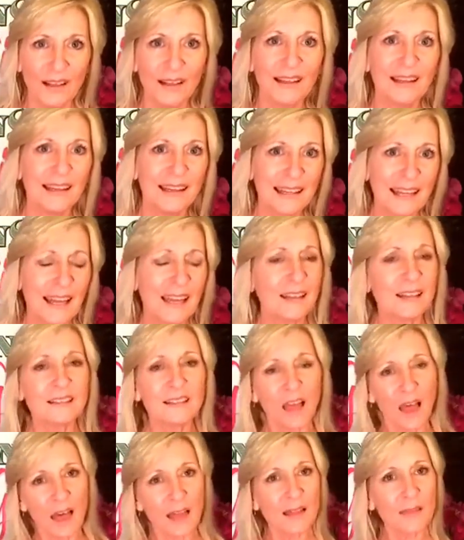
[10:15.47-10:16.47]
Again, it's
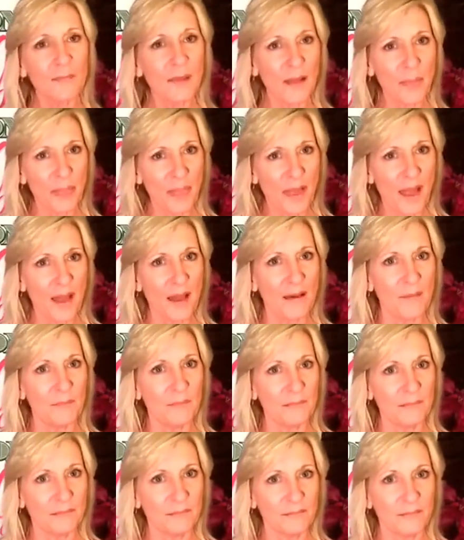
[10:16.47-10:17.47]
all about them.
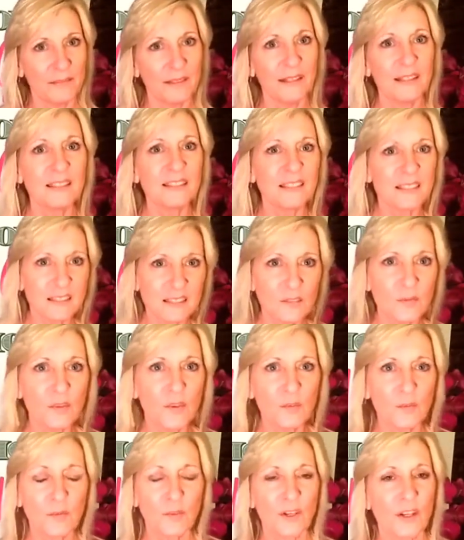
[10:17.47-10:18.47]
Is this a
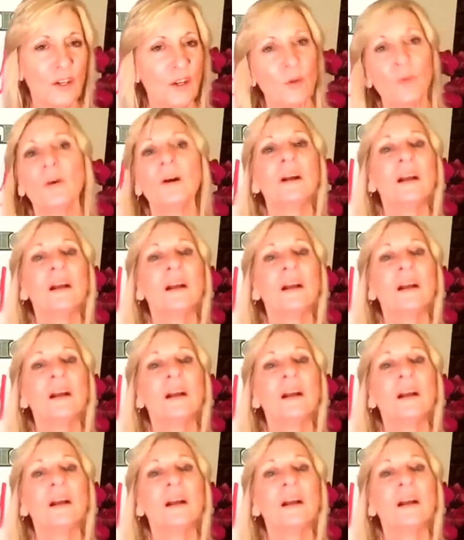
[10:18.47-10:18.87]
fit for you?